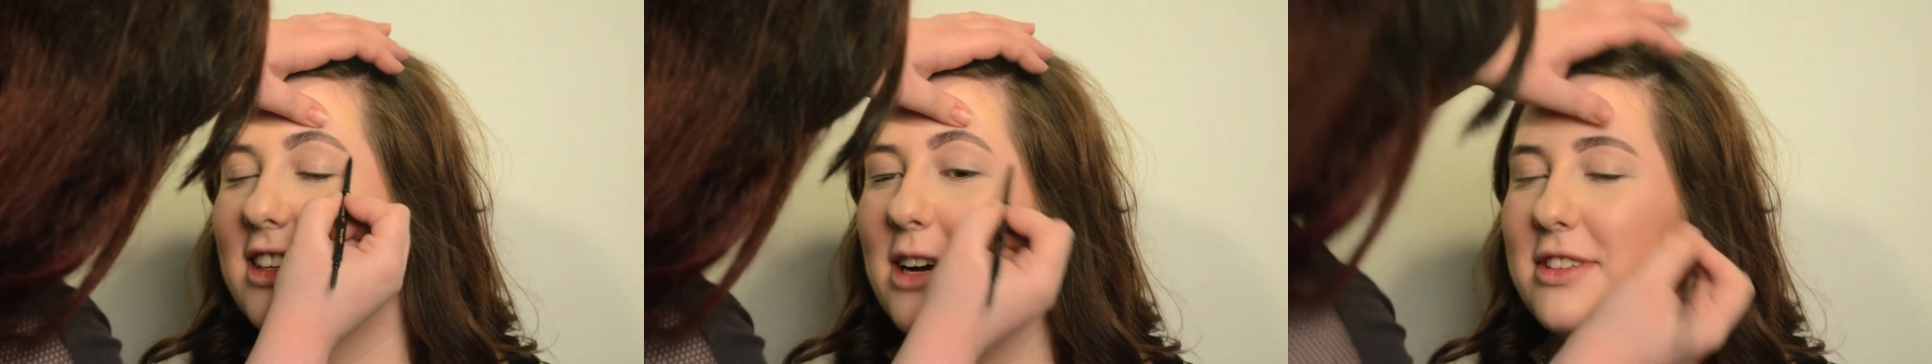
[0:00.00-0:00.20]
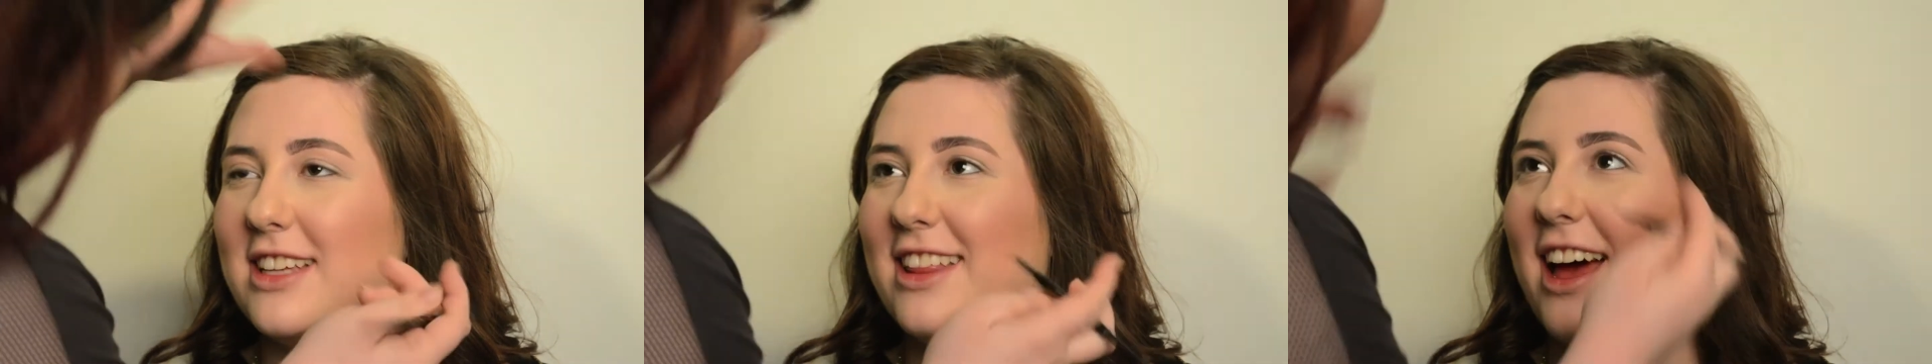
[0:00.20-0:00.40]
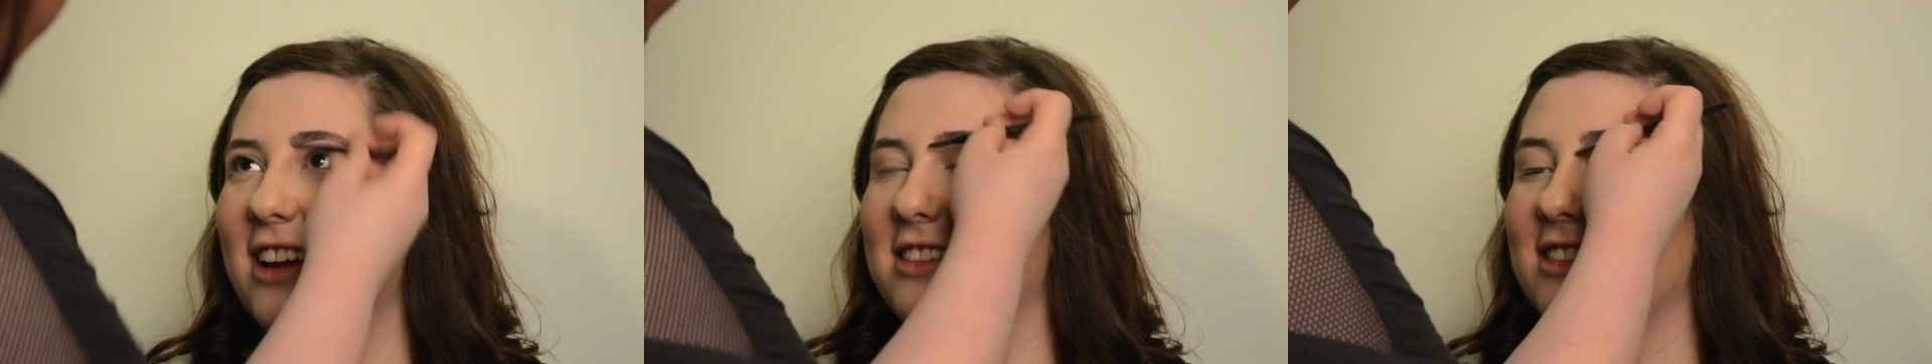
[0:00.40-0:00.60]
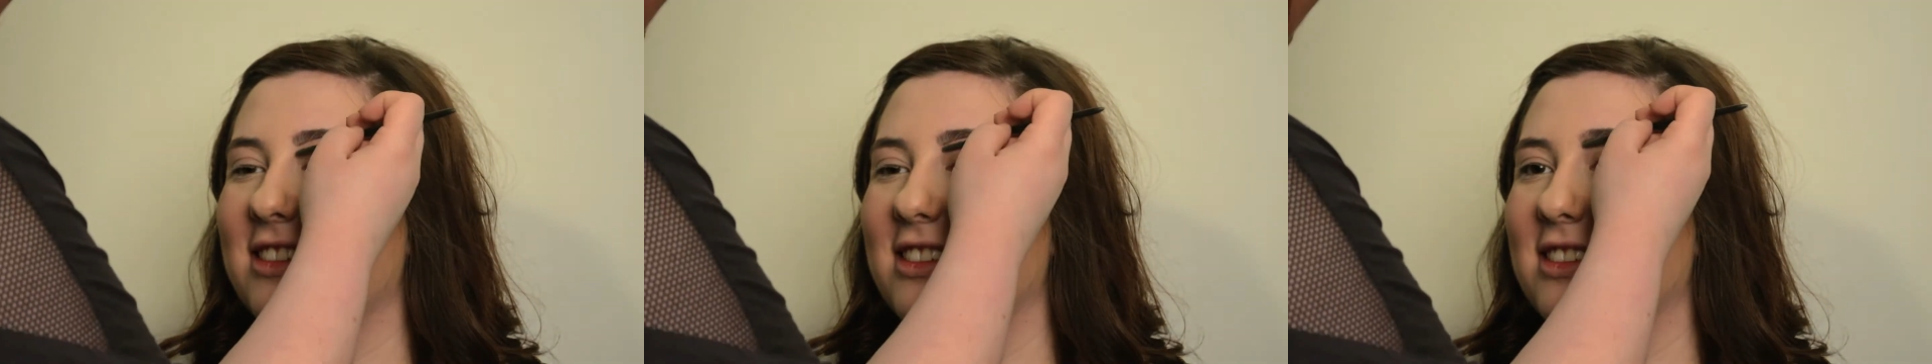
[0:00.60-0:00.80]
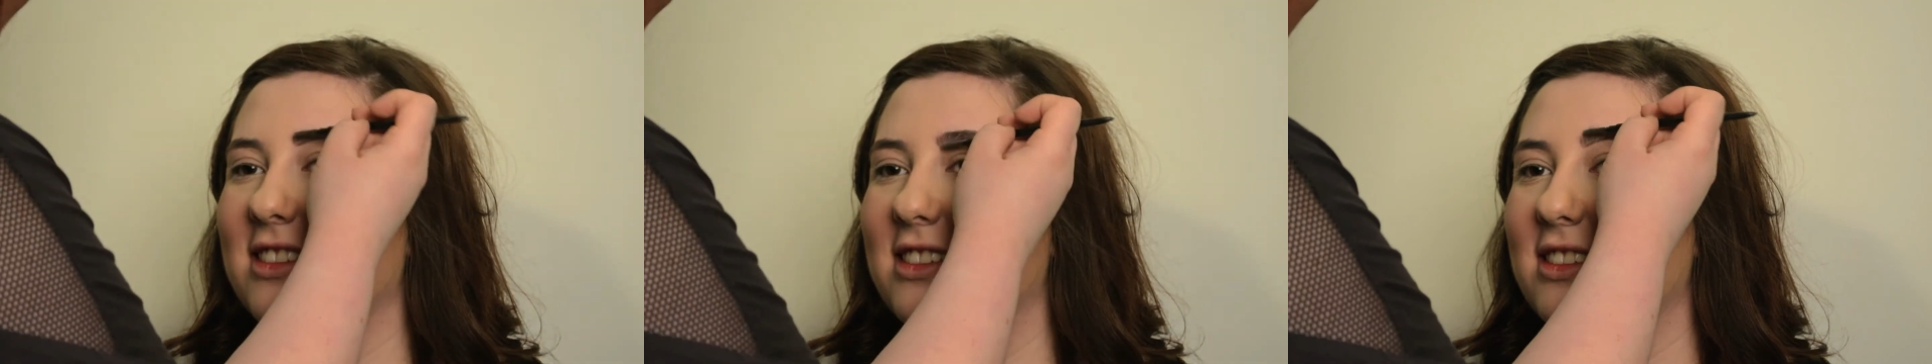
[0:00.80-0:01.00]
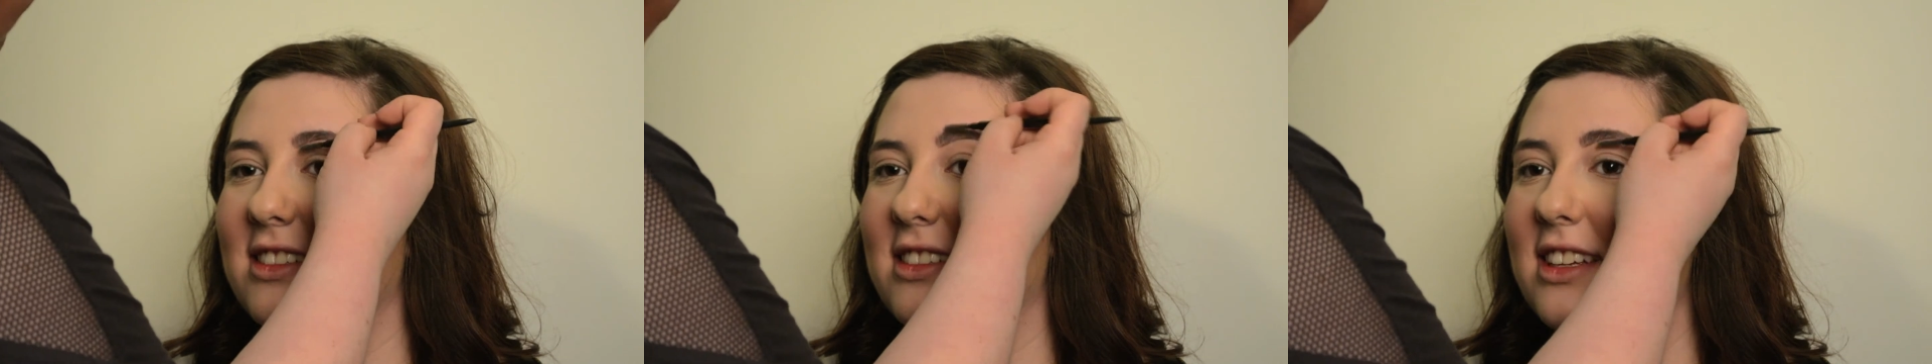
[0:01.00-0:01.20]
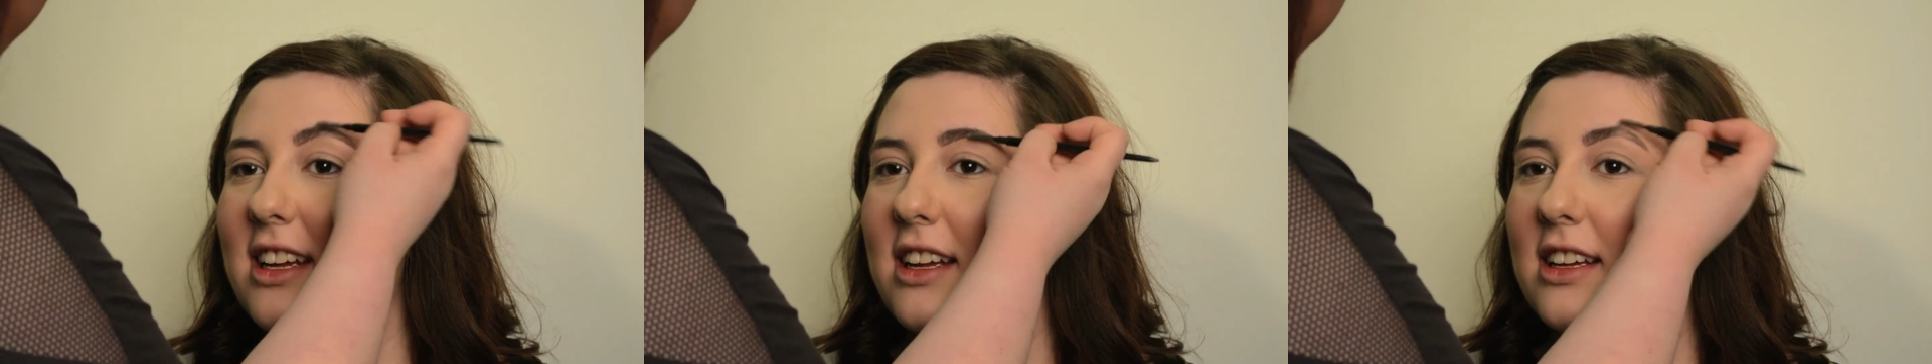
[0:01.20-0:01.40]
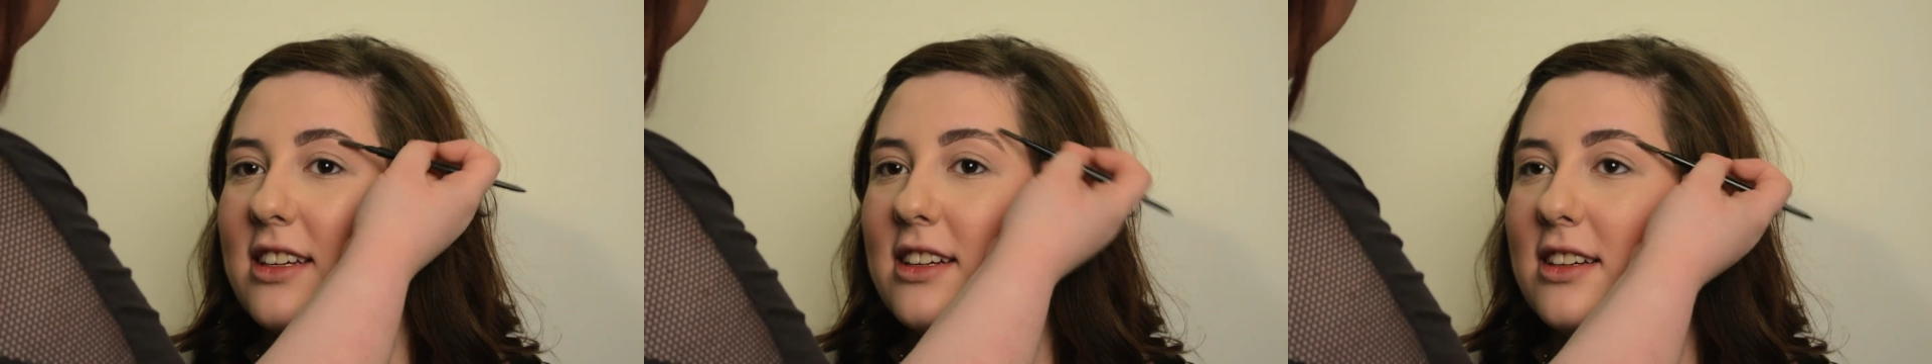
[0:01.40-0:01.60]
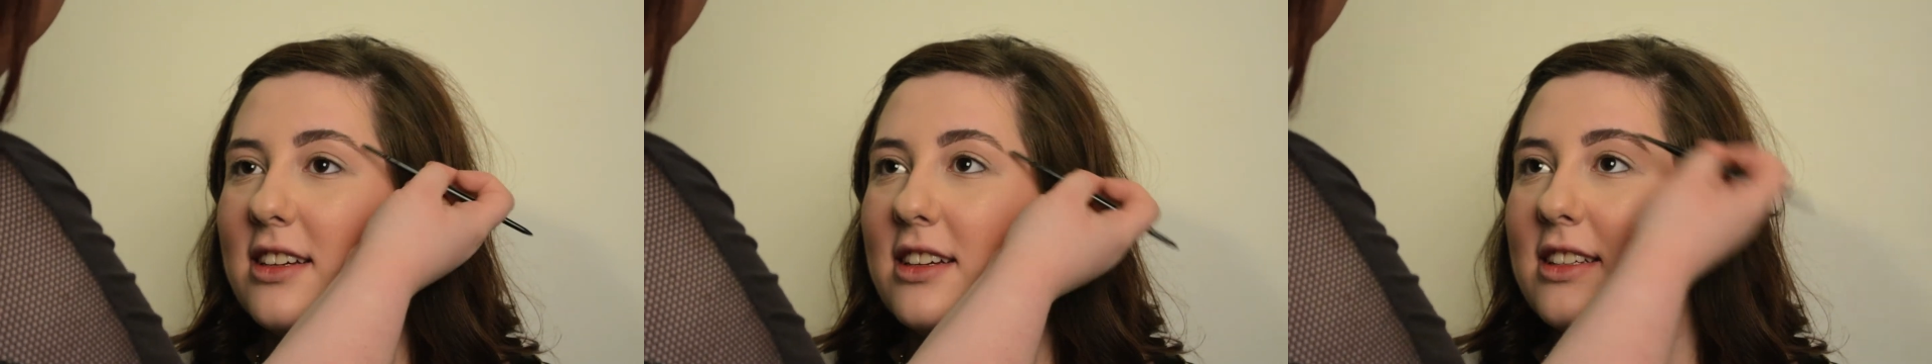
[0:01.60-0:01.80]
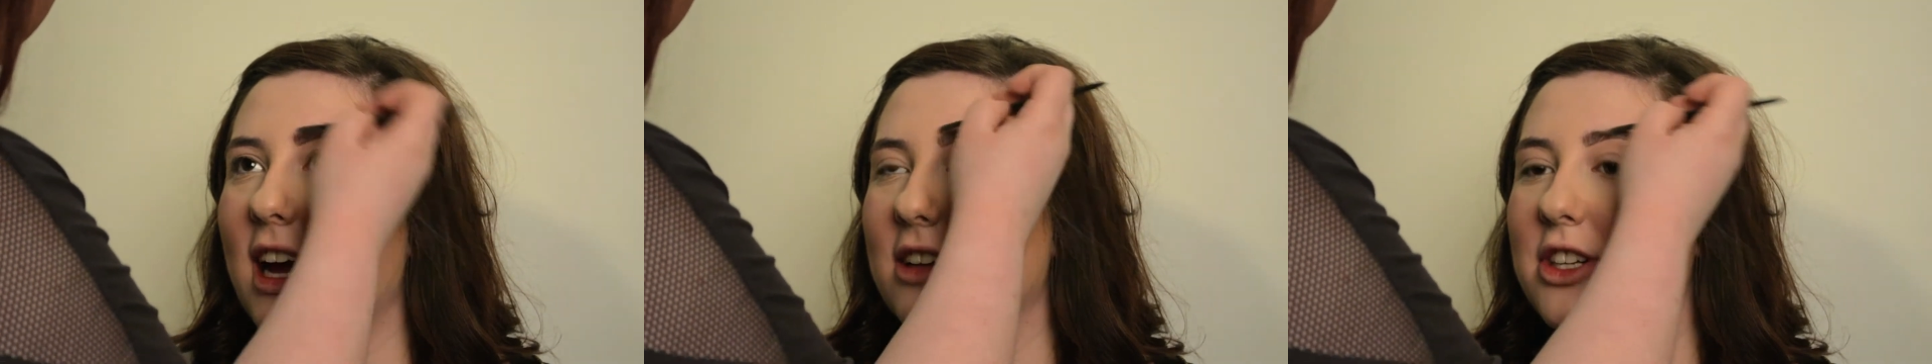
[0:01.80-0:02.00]
kind of like a darker brown
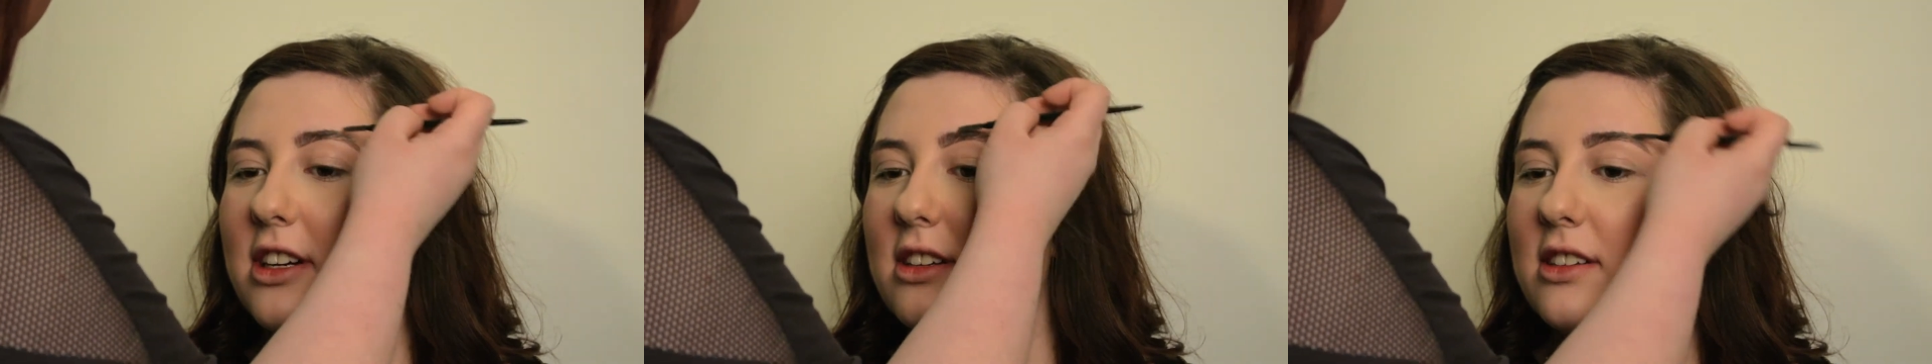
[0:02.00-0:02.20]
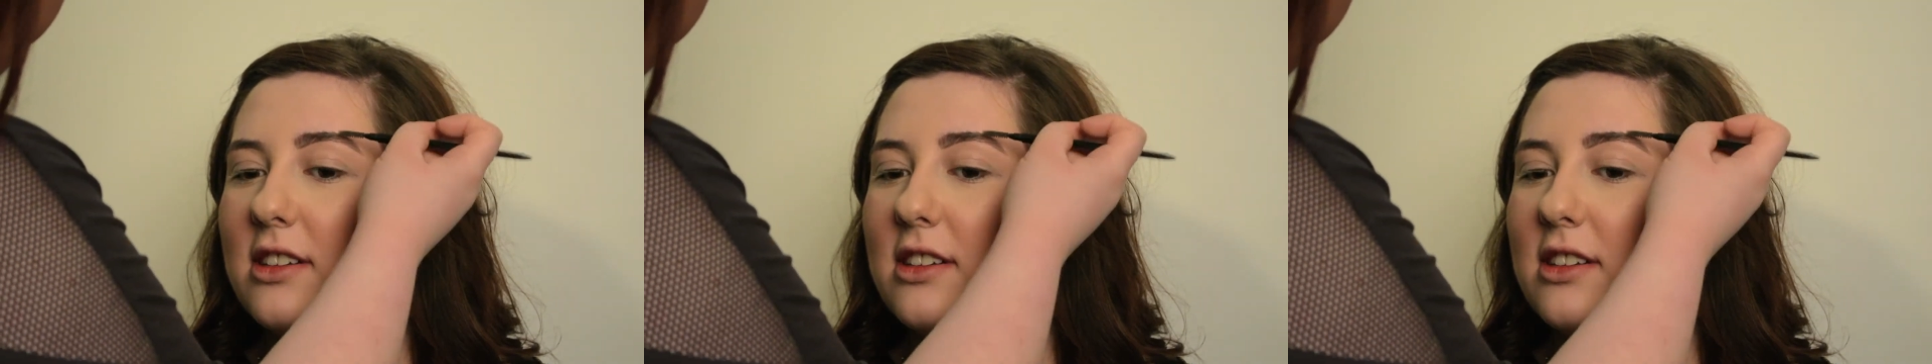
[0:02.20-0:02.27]
shade,